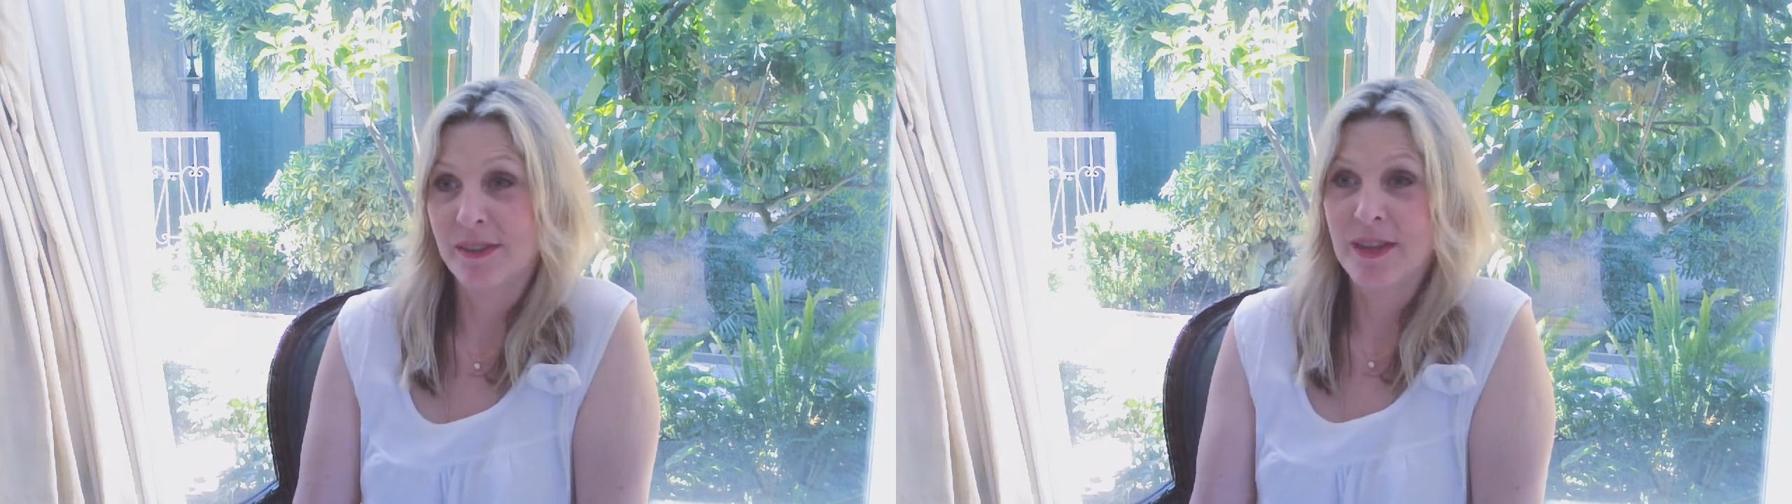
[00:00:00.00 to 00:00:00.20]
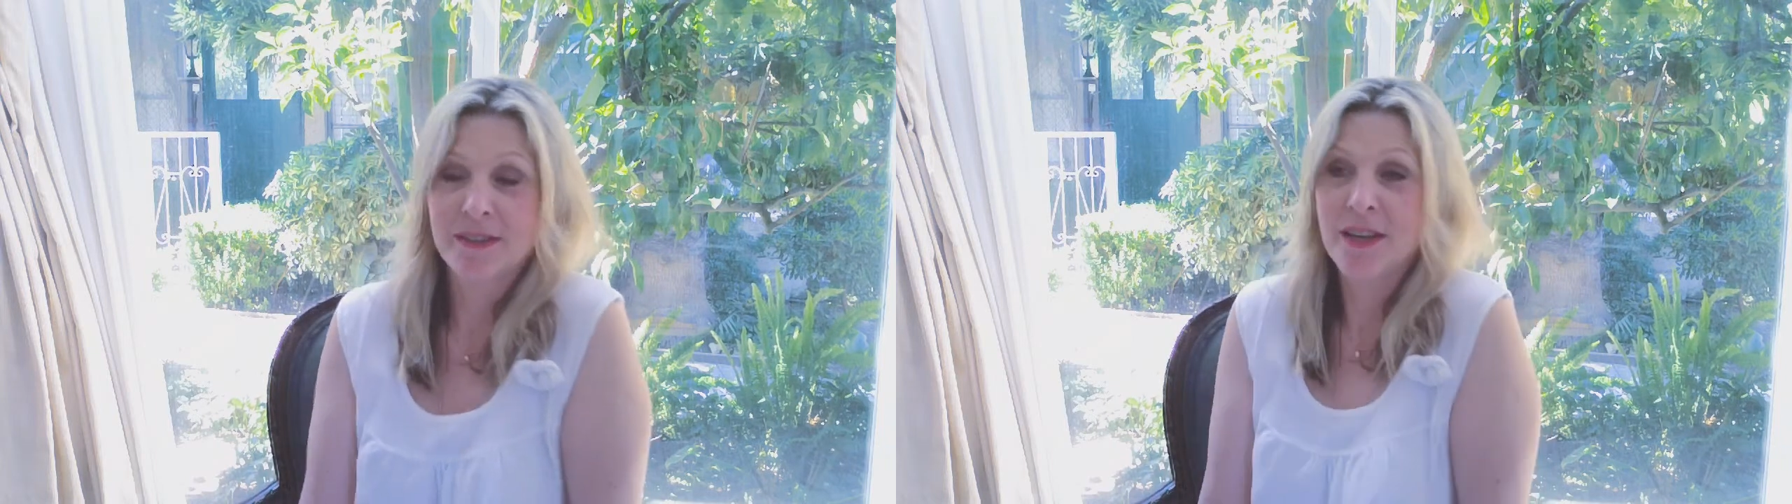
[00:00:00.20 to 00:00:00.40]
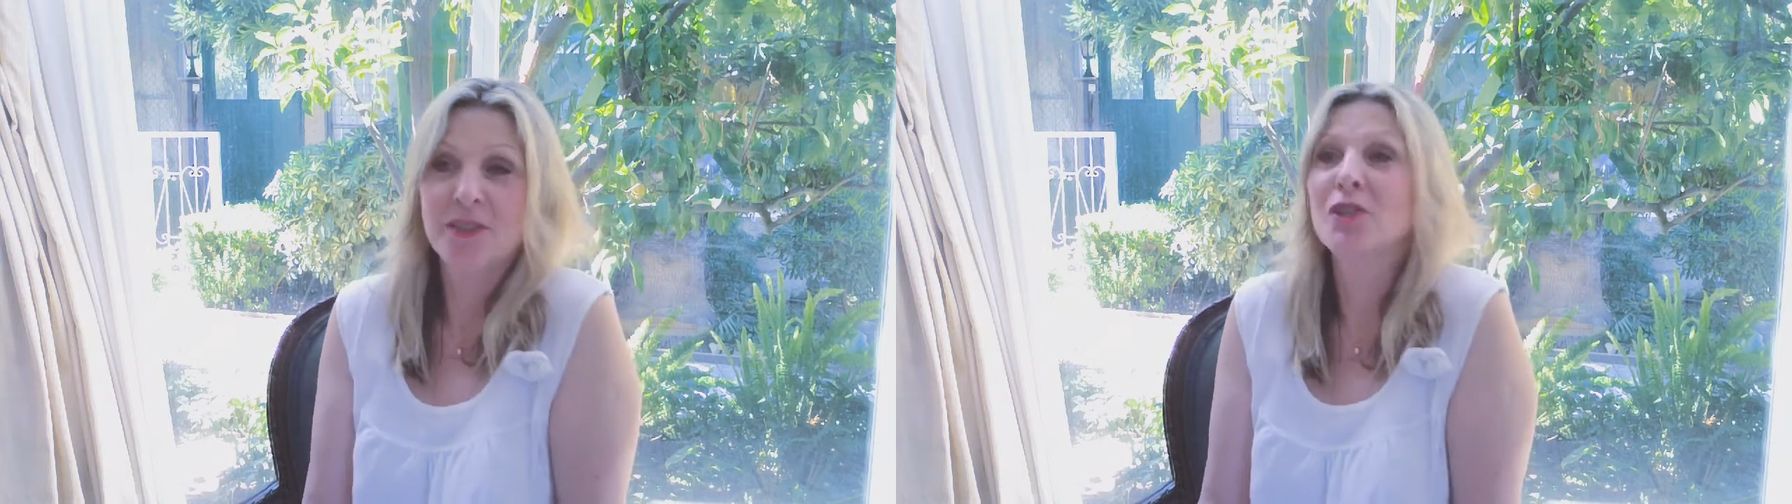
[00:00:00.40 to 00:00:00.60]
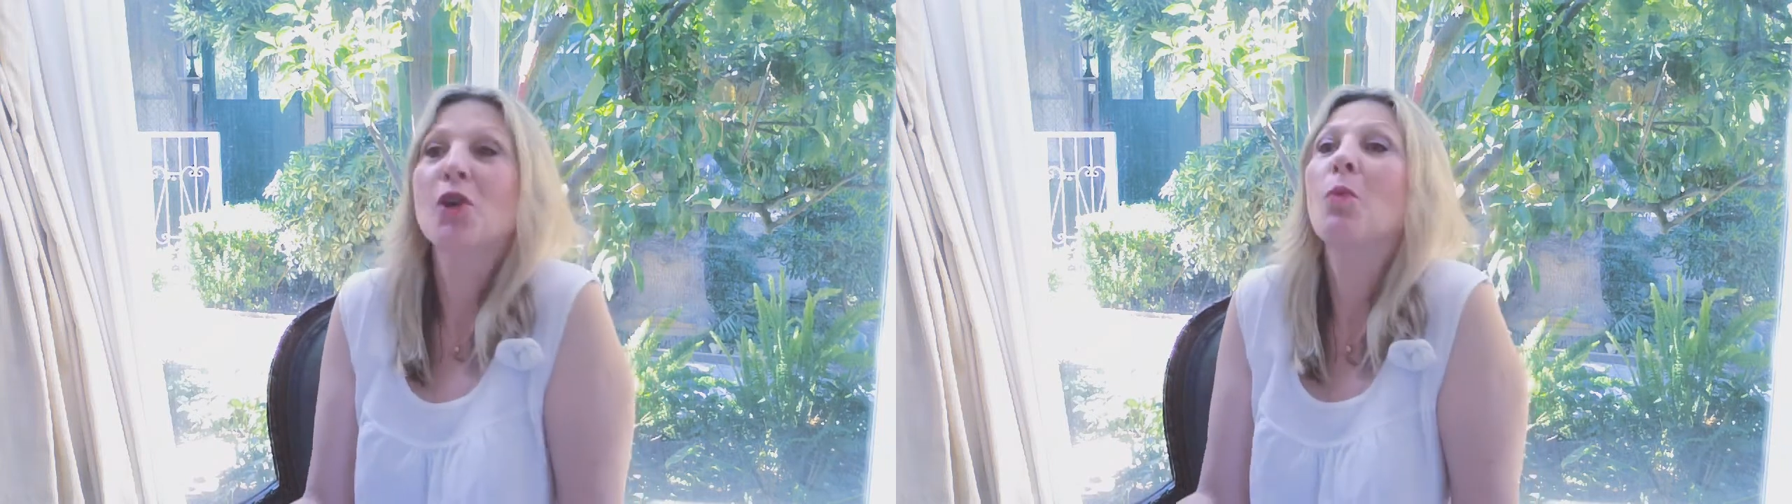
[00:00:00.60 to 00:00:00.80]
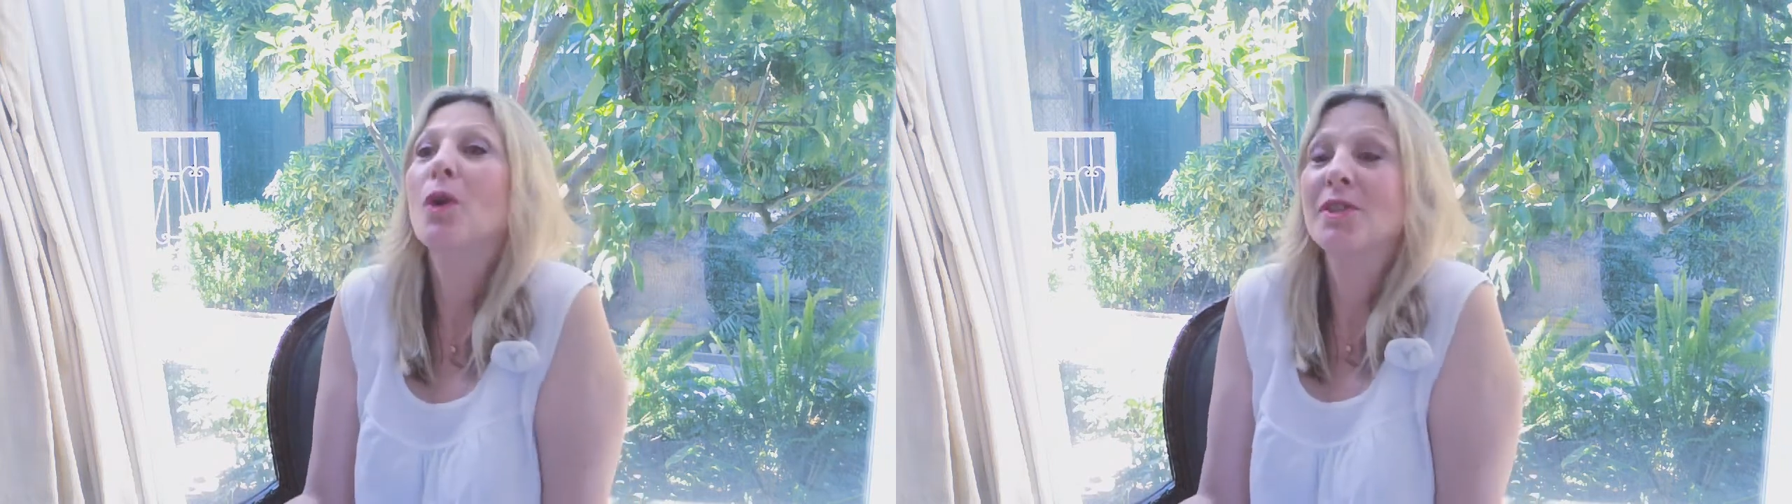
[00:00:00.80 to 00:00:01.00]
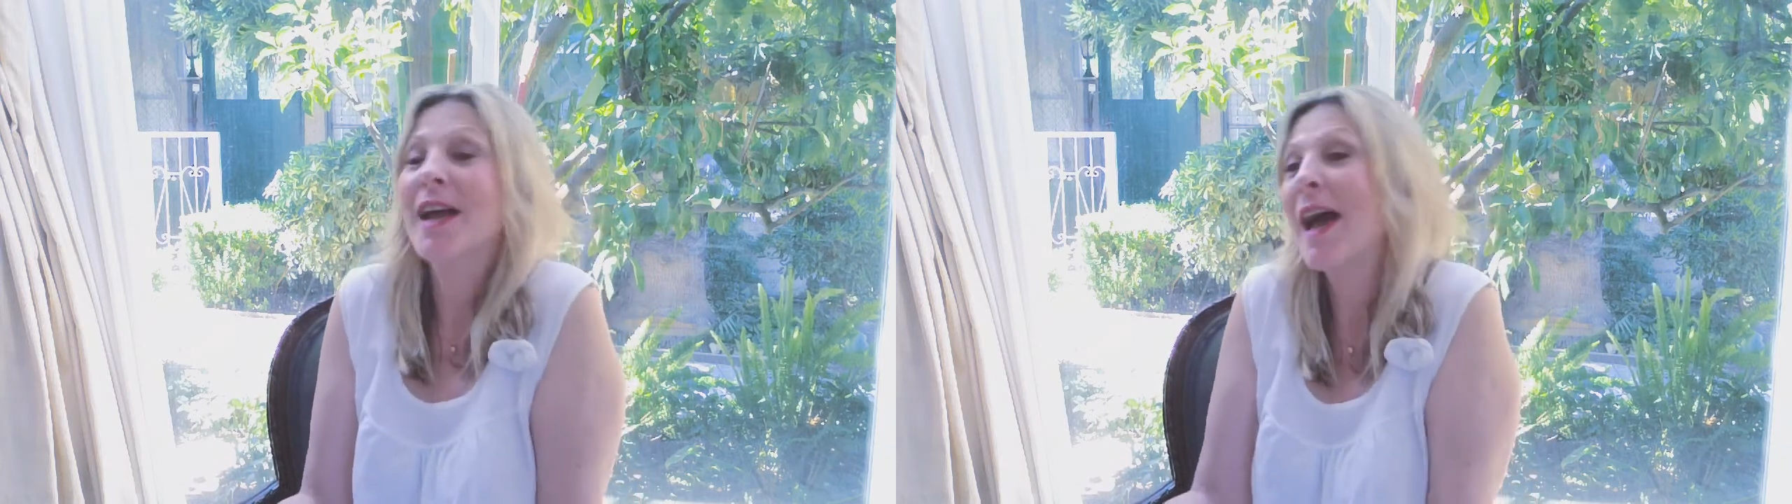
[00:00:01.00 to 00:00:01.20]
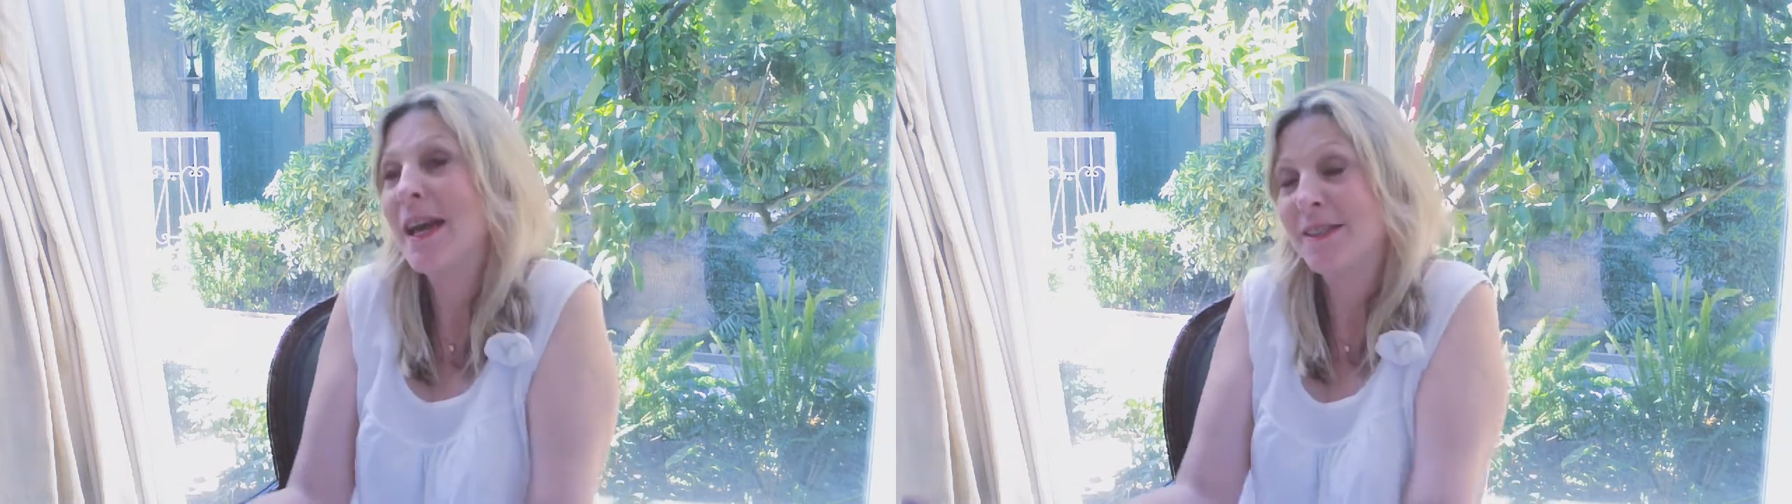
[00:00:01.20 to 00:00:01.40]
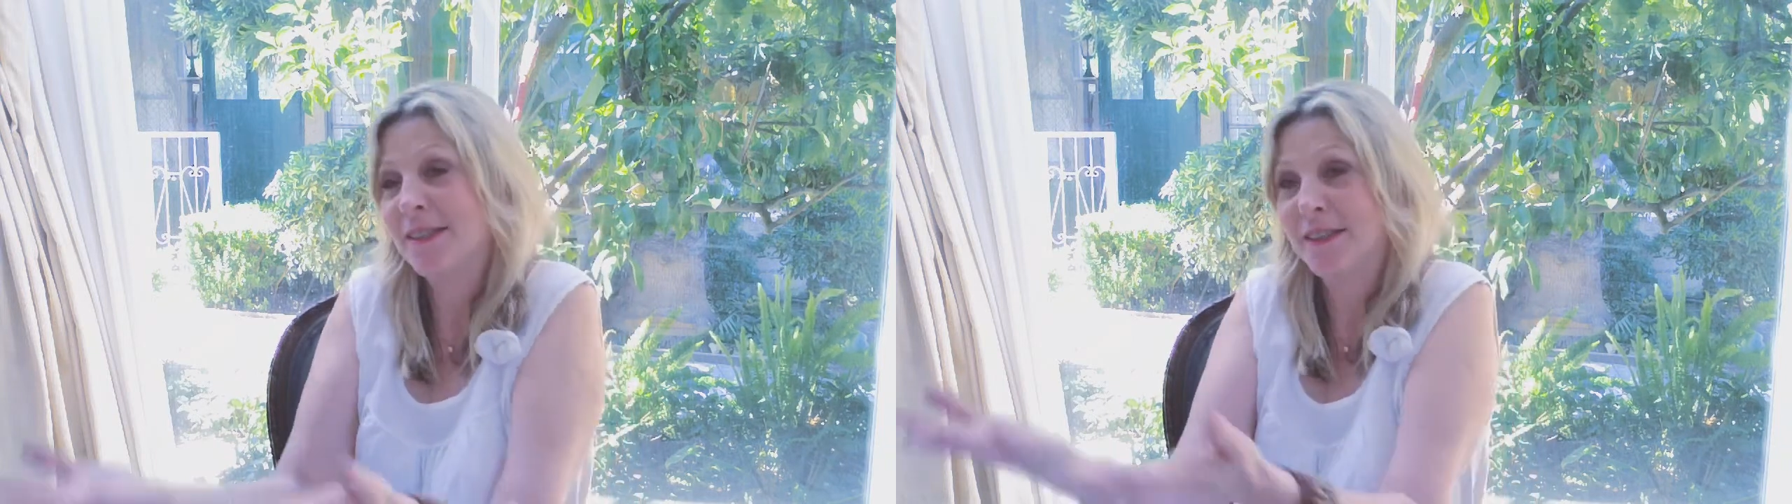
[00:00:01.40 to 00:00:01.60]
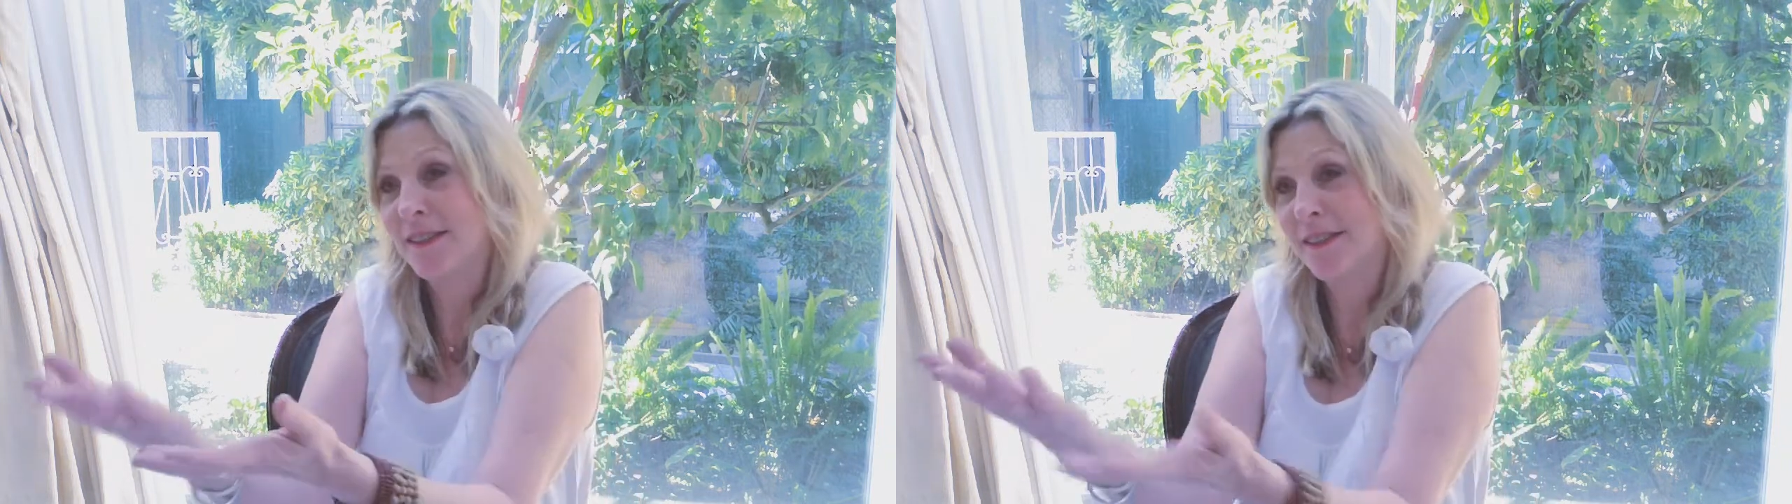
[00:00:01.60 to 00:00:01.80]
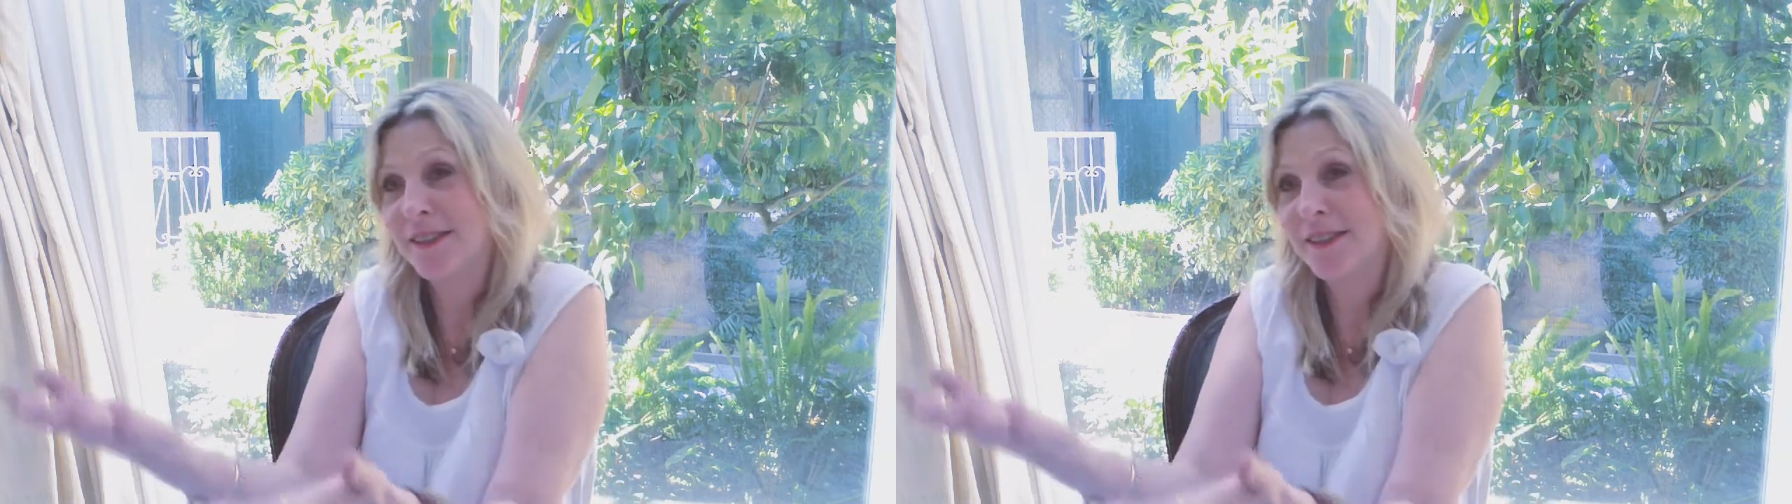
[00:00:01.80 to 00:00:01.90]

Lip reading: I didn't know what to ask